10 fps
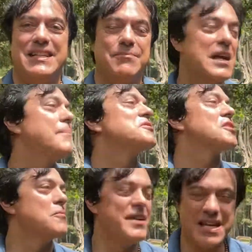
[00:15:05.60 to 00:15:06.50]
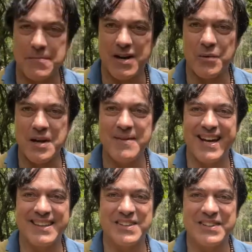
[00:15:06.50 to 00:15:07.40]
gonna start making my way
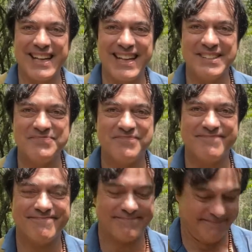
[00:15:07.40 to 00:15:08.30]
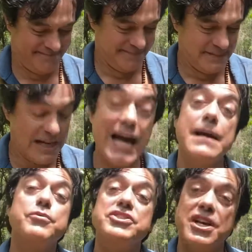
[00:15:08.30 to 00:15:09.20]
back there again. I
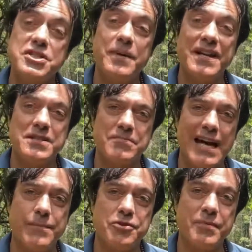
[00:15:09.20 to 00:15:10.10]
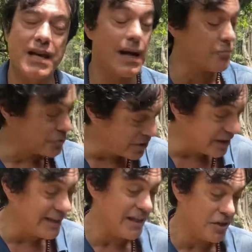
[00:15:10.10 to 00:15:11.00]
appreciate you spending some time with me. I'm
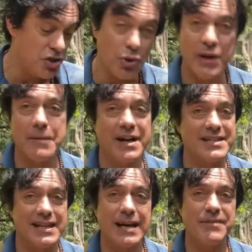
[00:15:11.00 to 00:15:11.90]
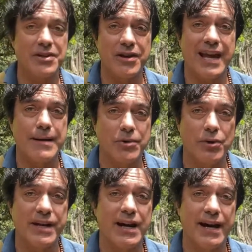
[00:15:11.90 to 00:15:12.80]
really enjoying my time here in
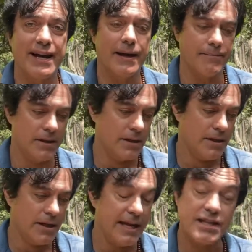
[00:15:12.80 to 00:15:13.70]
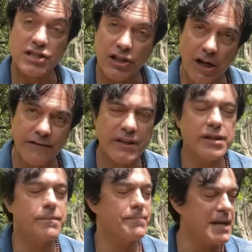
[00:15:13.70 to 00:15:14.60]
Cambodia. I am. It's lovely.
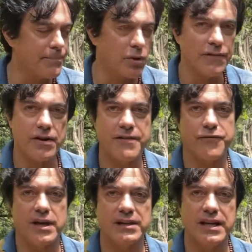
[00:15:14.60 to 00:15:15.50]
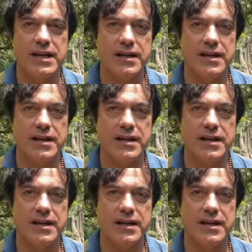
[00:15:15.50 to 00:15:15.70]
The people are very friendly.